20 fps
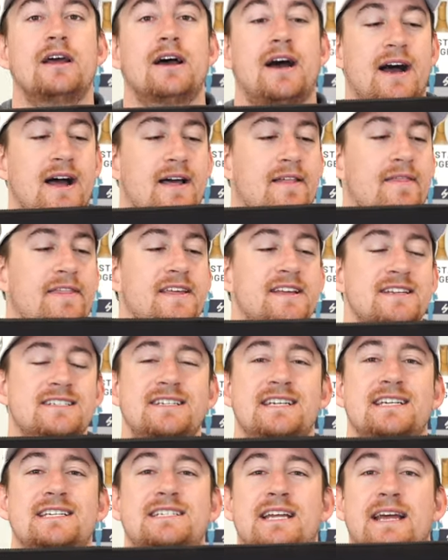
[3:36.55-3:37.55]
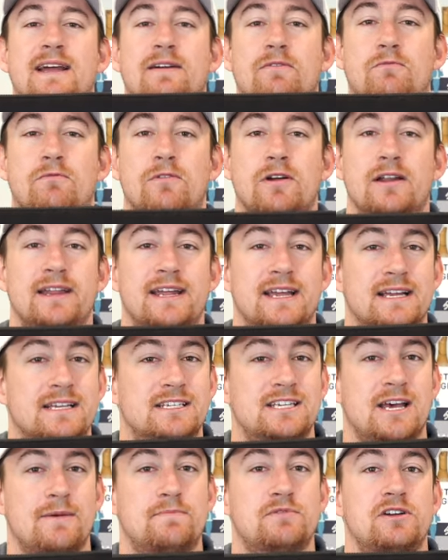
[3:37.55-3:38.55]
Uh, this is a really
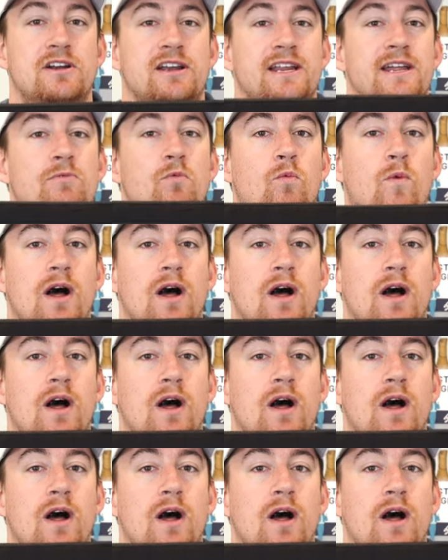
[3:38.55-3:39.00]
exceptionally